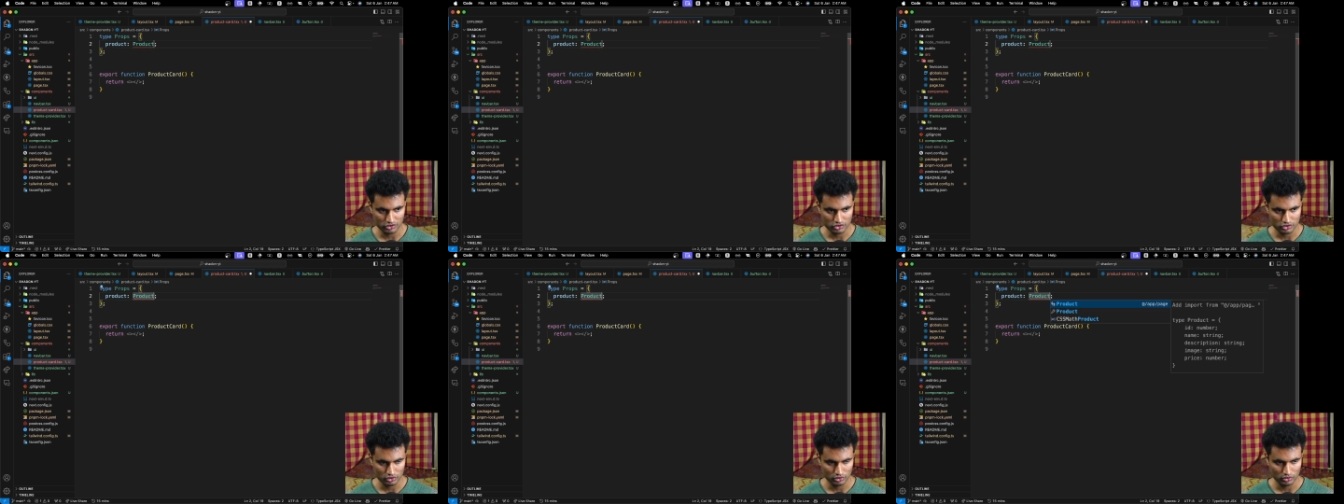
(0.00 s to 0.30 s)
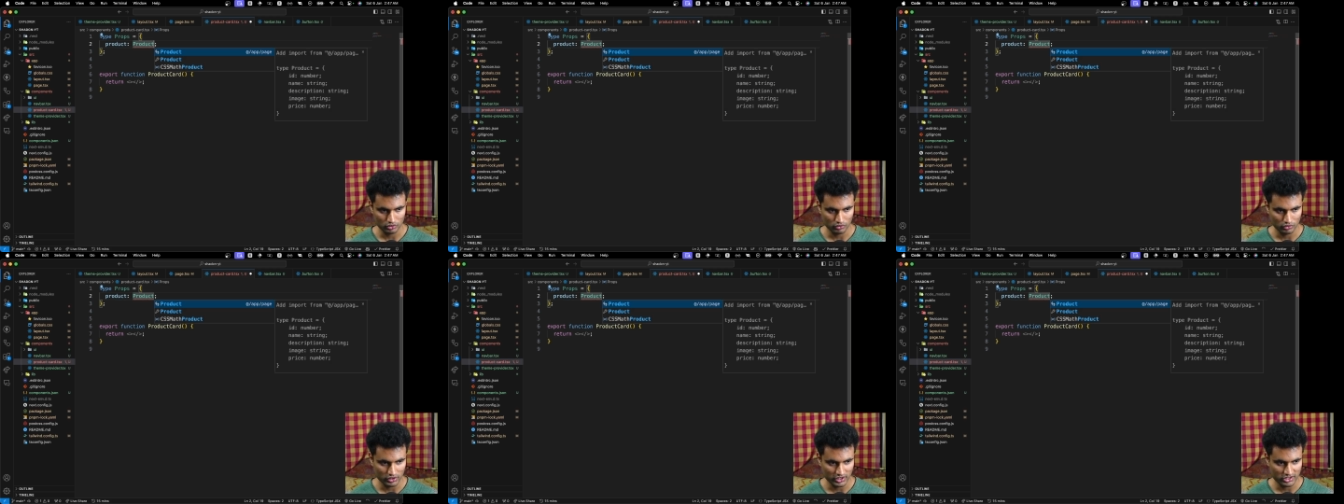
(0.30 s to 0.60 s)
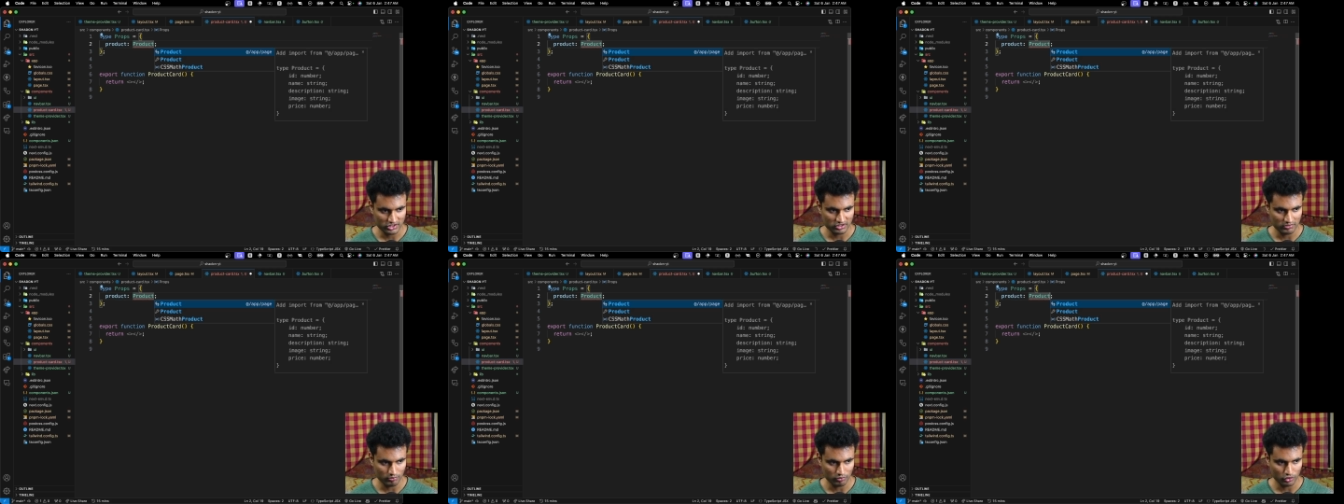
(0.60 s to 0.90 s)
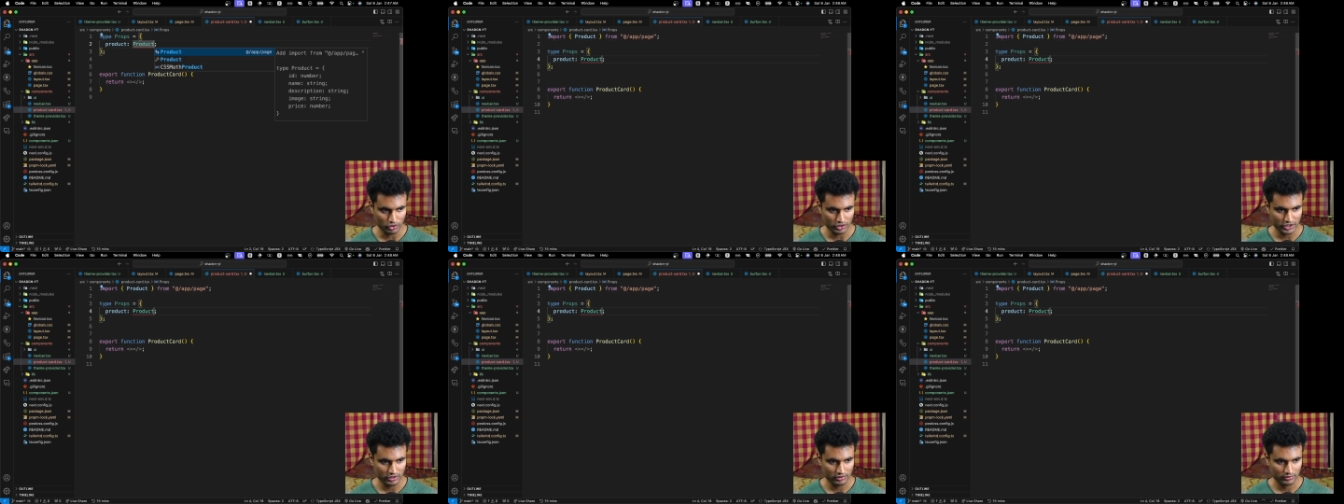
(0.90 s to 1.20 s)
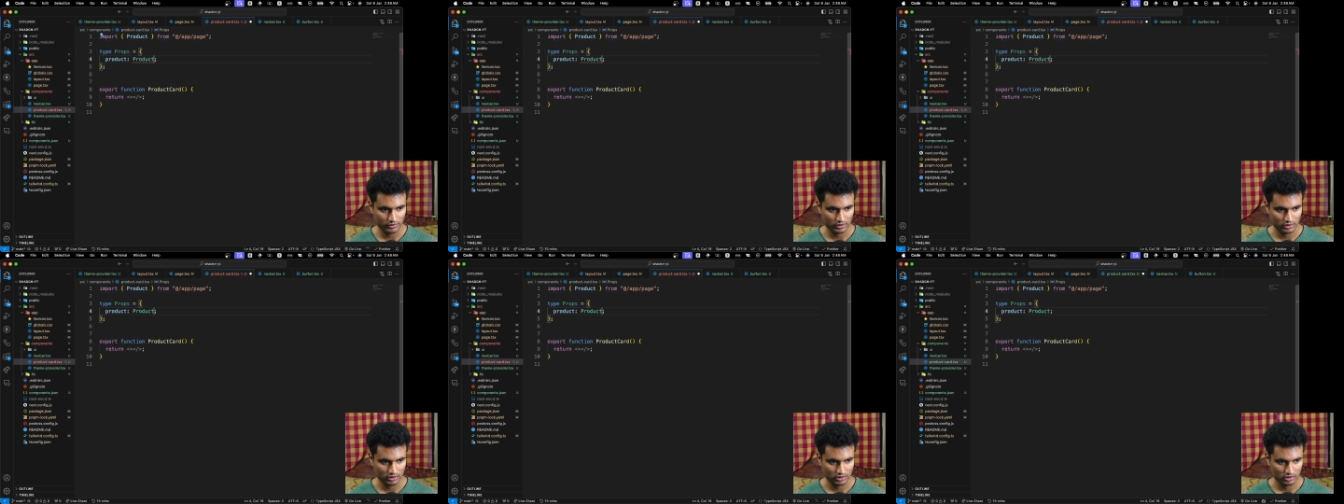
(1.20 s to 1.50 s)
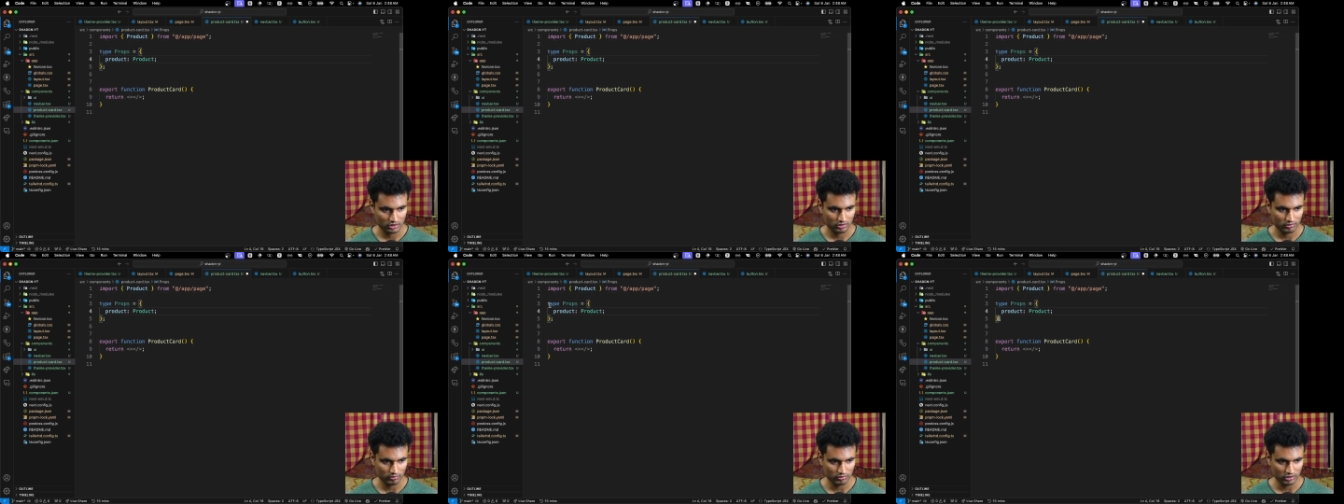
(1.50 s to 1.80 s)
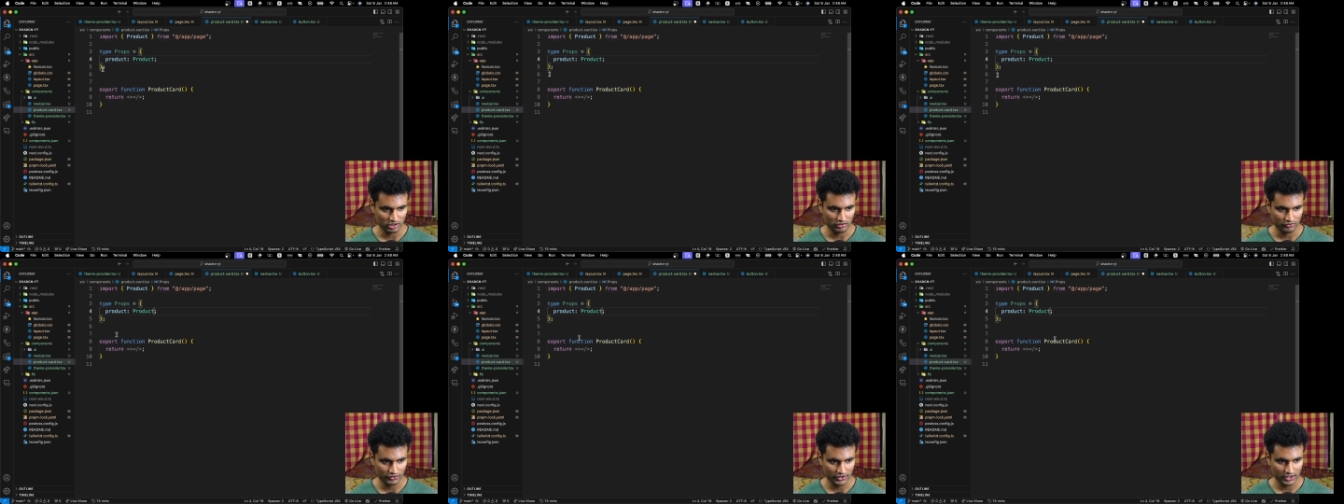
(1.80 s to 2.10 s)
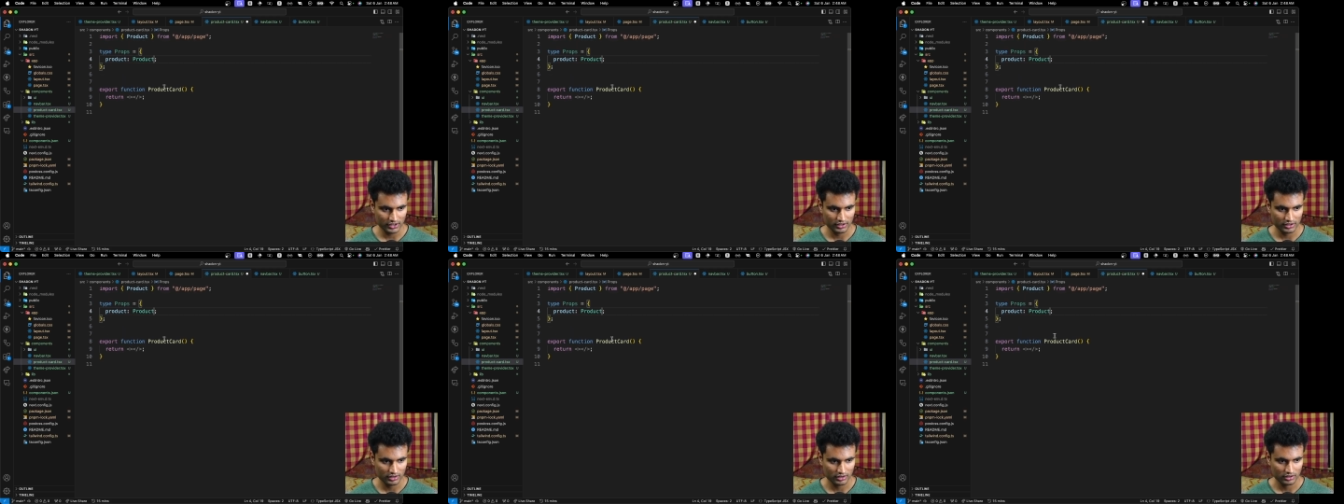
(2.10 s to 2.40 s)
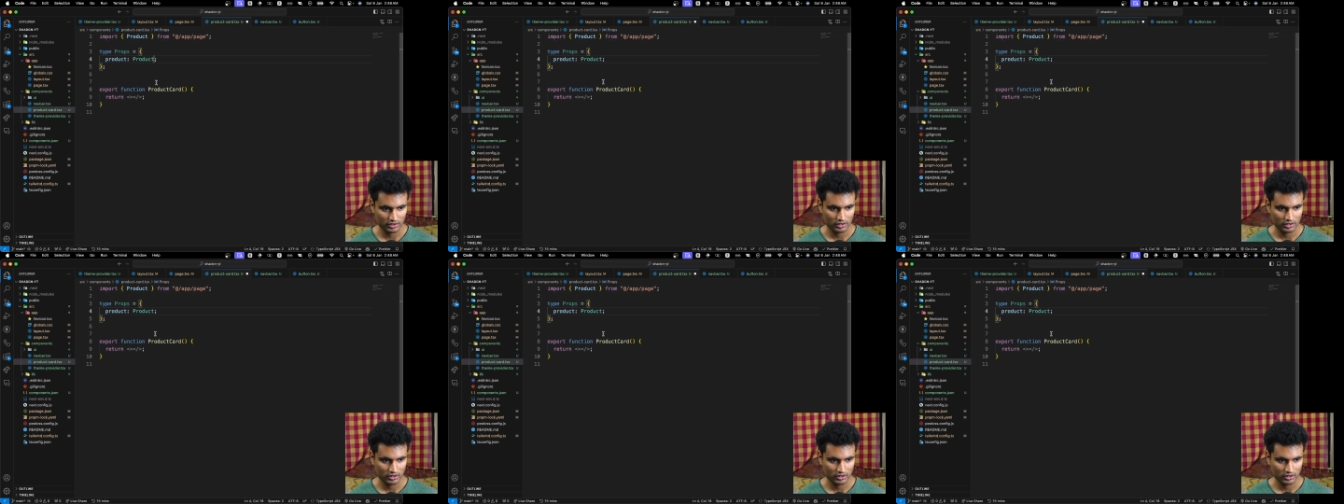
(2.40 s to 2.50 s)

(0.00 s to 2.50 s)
So let's import it. Perfect.